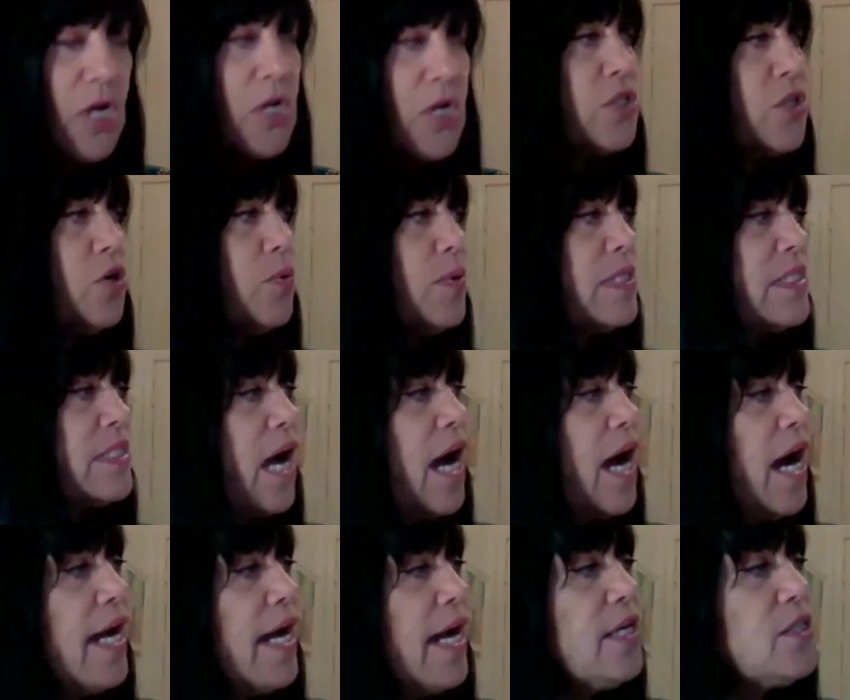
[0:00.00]
So as
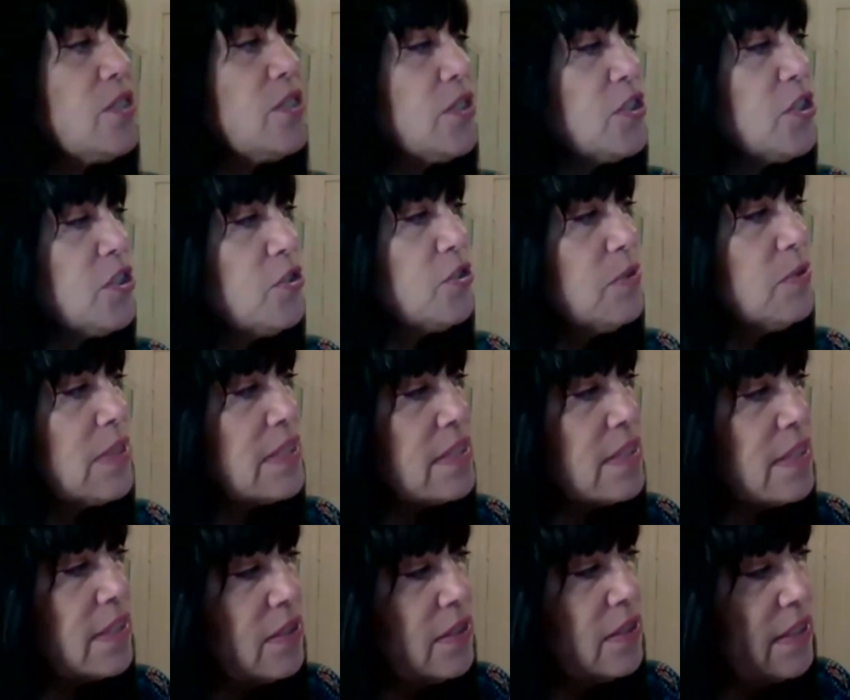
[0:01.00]
I do
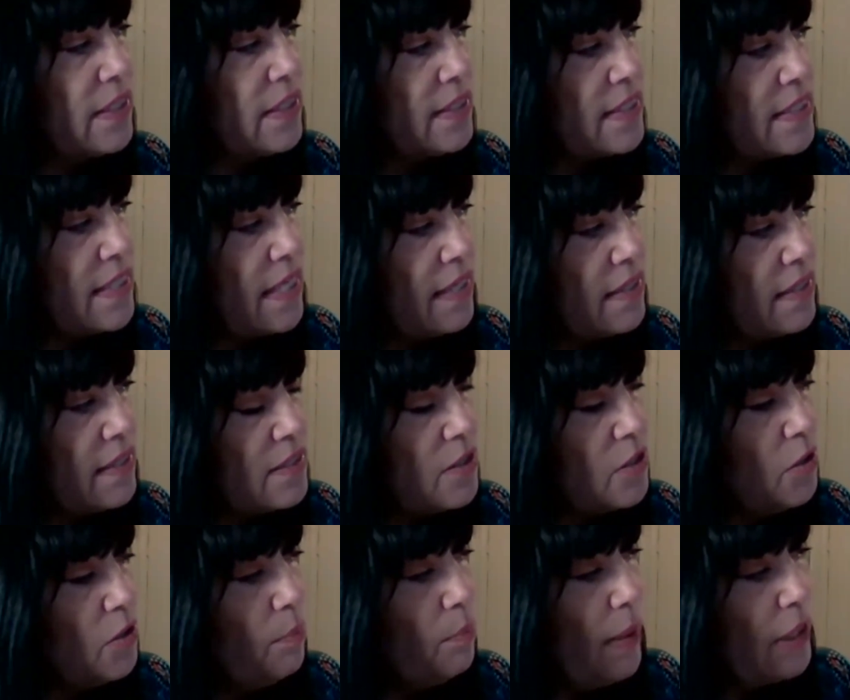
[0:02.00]
this little, let's say this
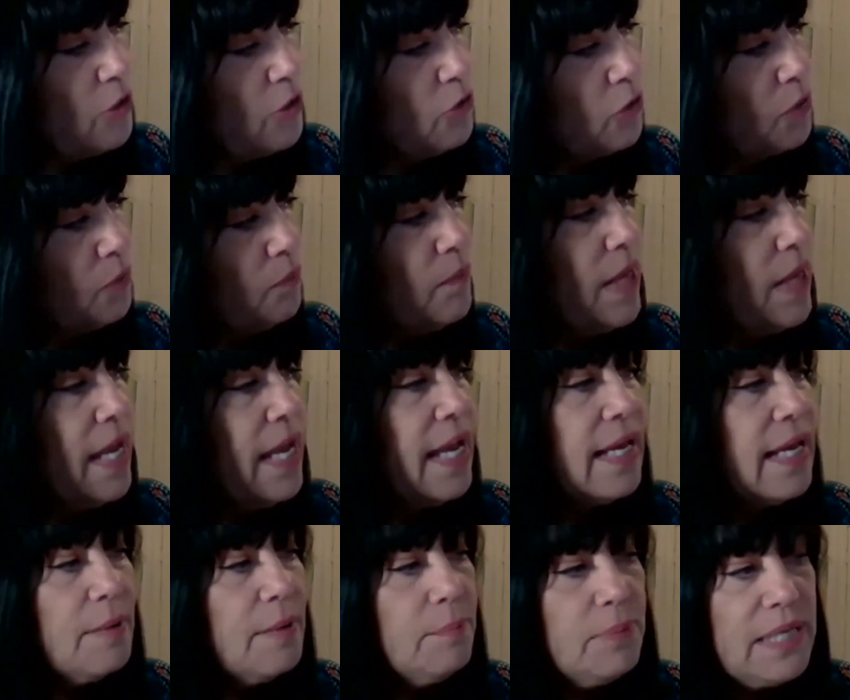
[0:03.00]
little bedroom,
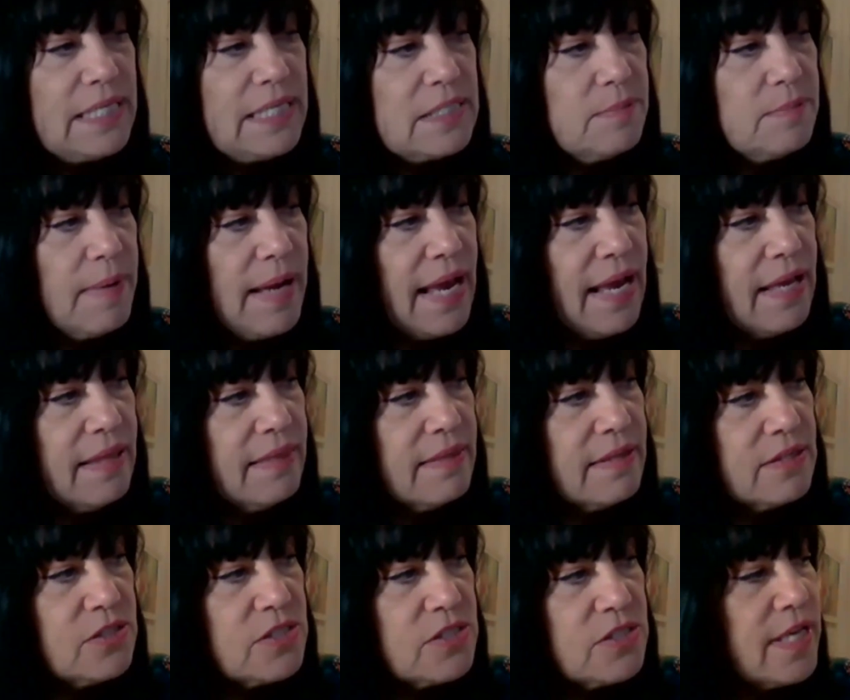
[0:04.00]
and I place my 1/8
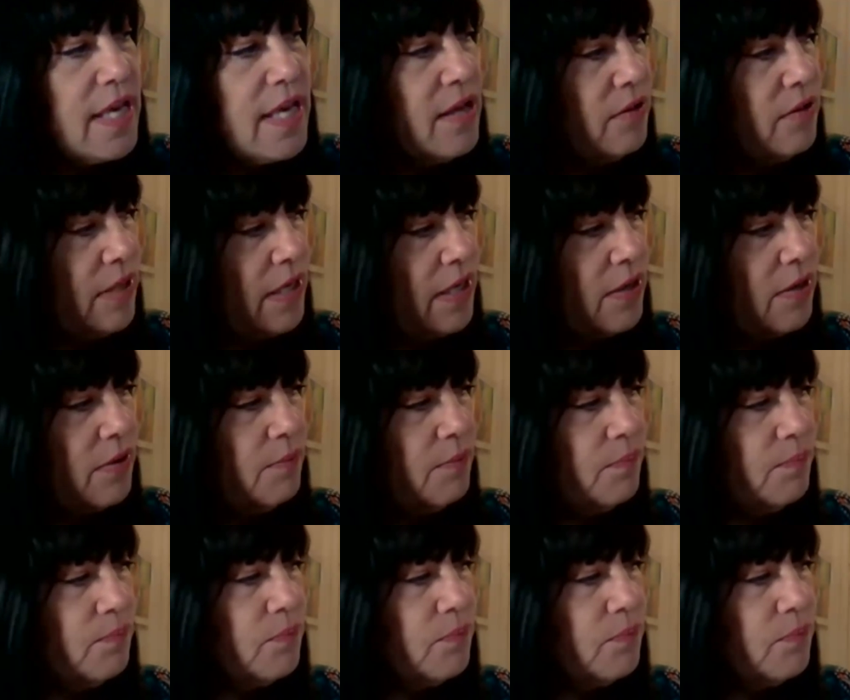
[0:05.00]
inch scale here,